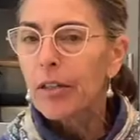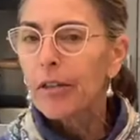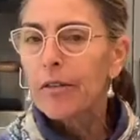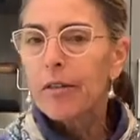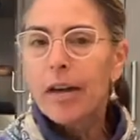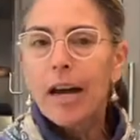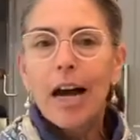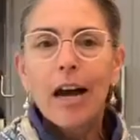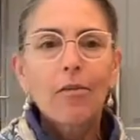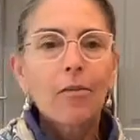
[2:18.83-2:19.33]

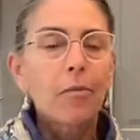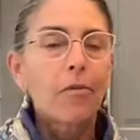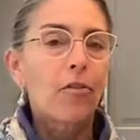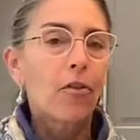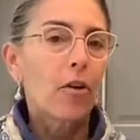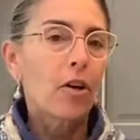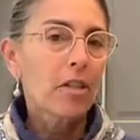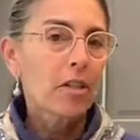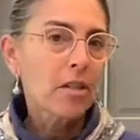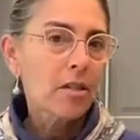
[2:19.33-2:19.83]
have them for
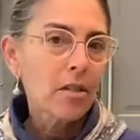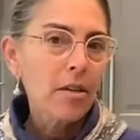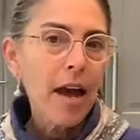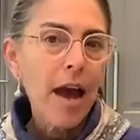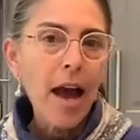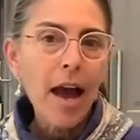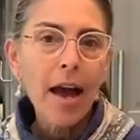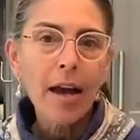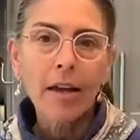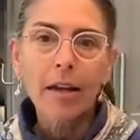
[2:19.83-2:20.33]
a
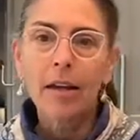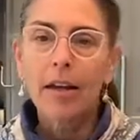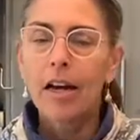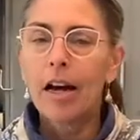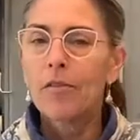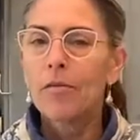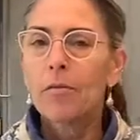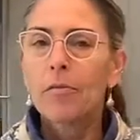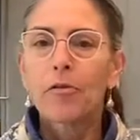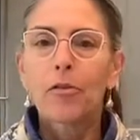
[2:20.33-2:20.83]
snack, have
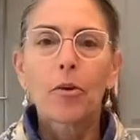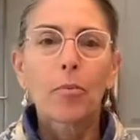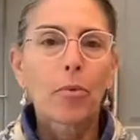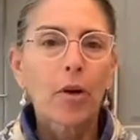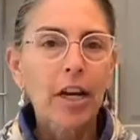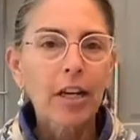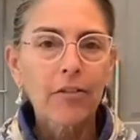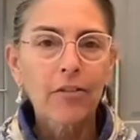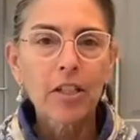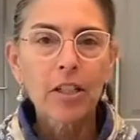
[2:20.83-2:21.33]
them for
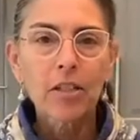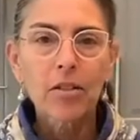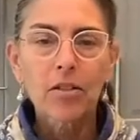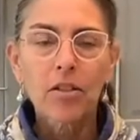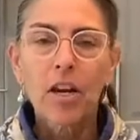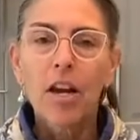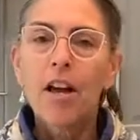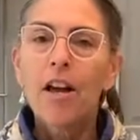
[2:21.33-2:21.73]
breakfast.